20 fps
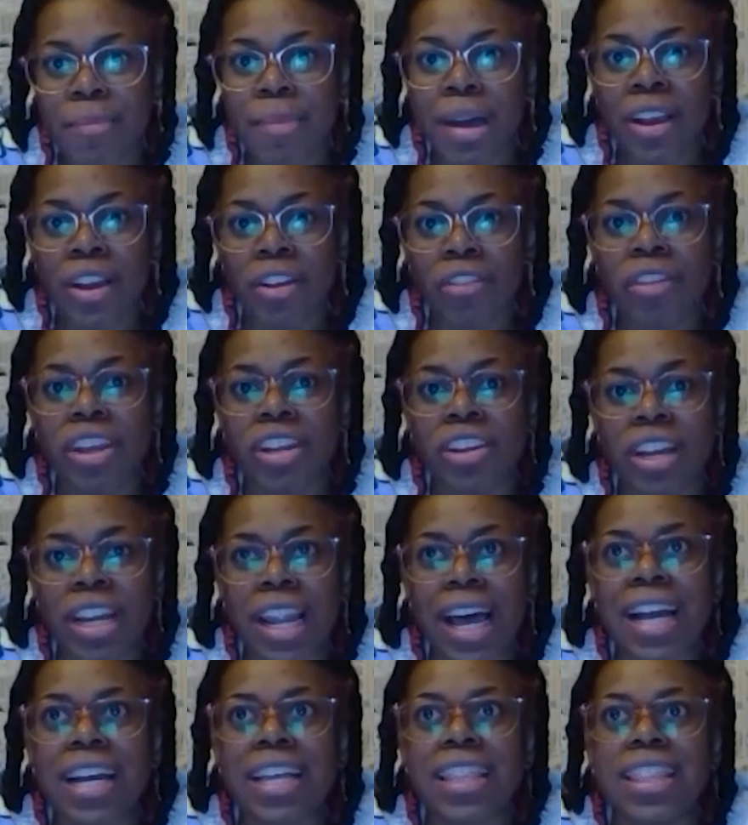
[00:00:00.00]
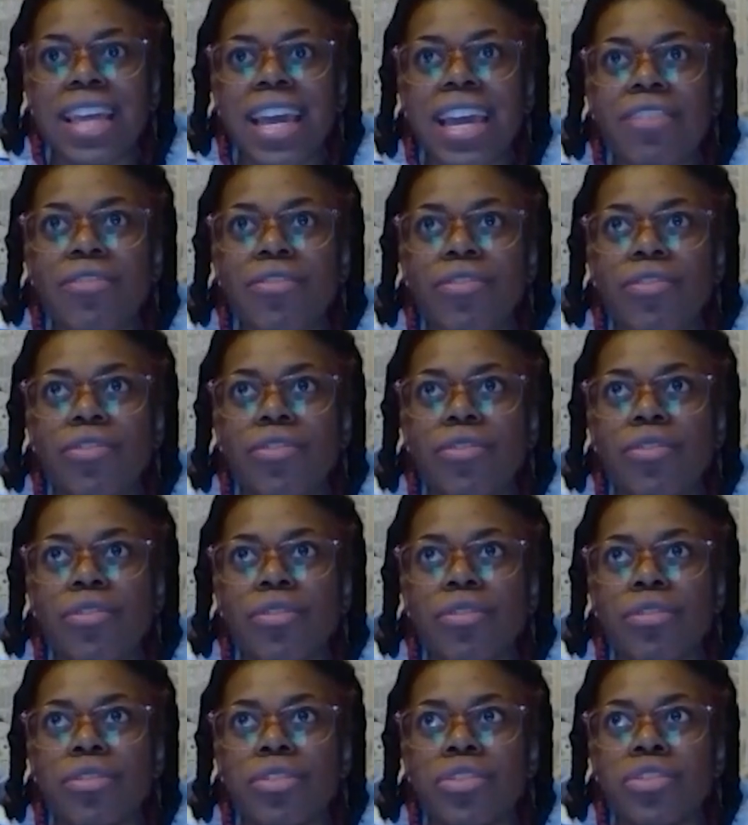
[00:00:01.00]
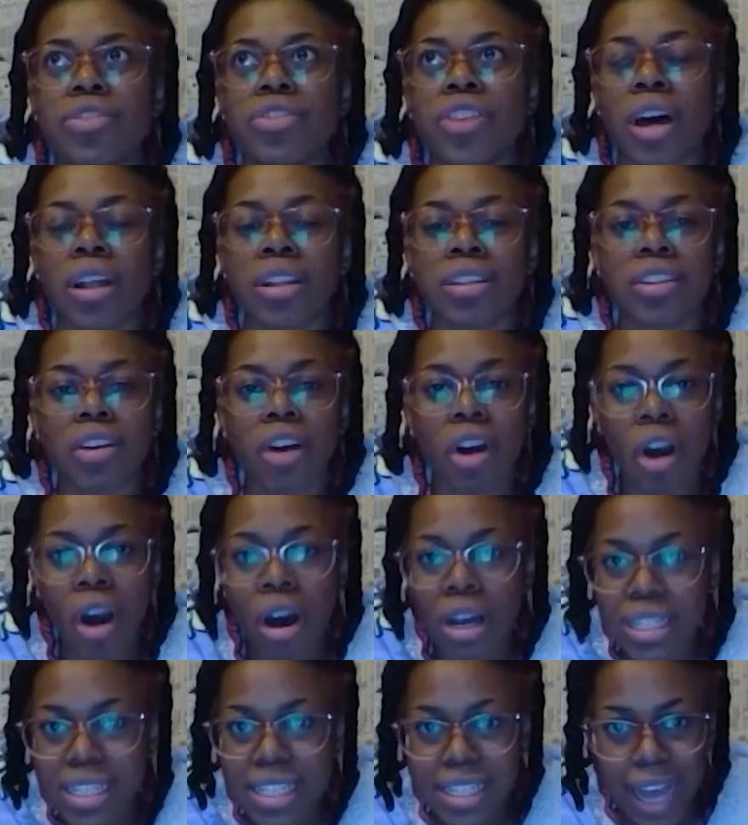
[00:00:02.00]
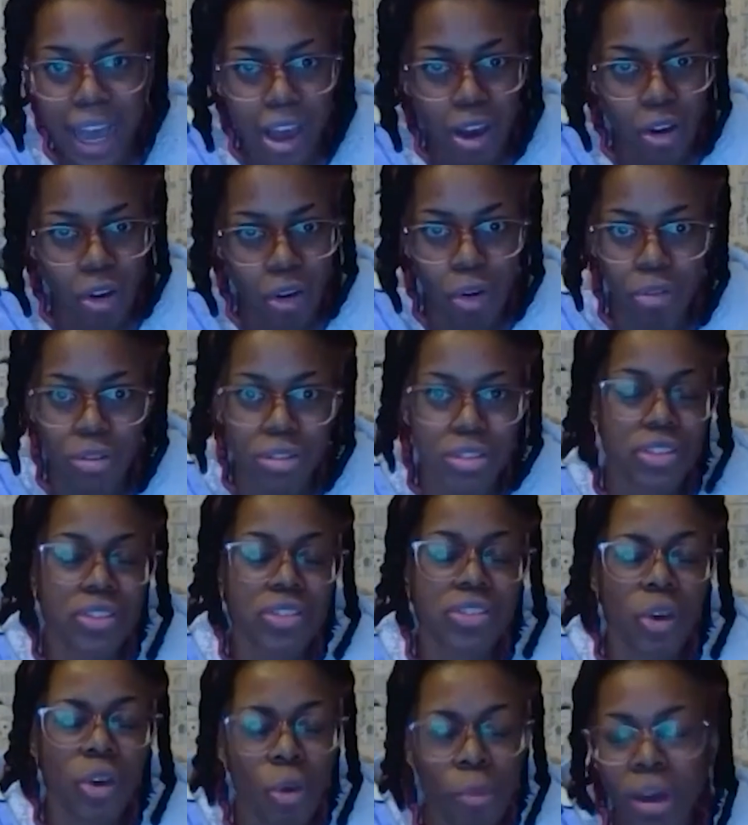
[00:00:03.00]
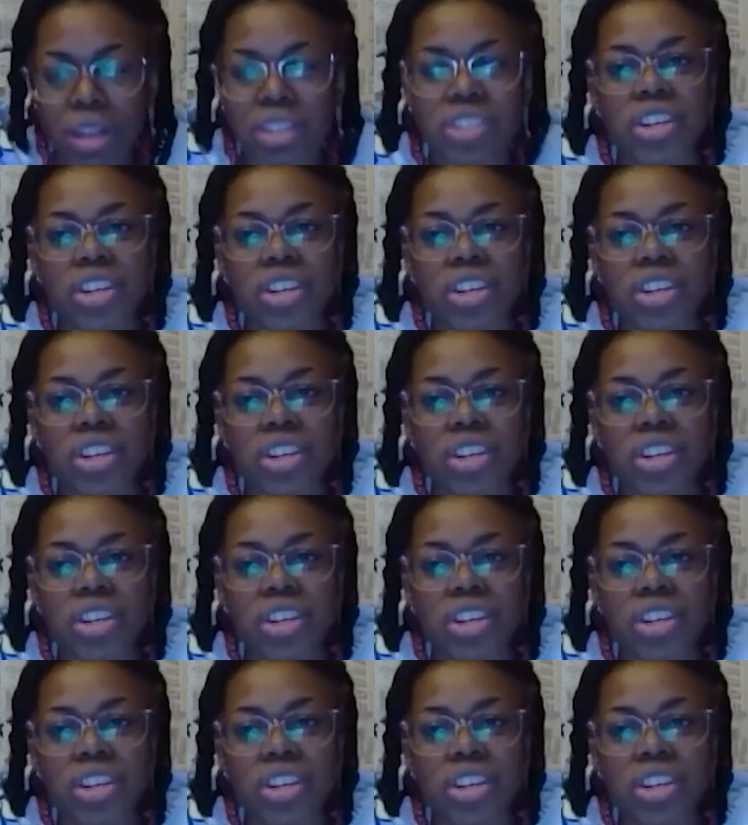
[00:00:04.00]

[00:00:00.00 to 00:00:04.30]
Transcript: manga reader, like they've done the art style so much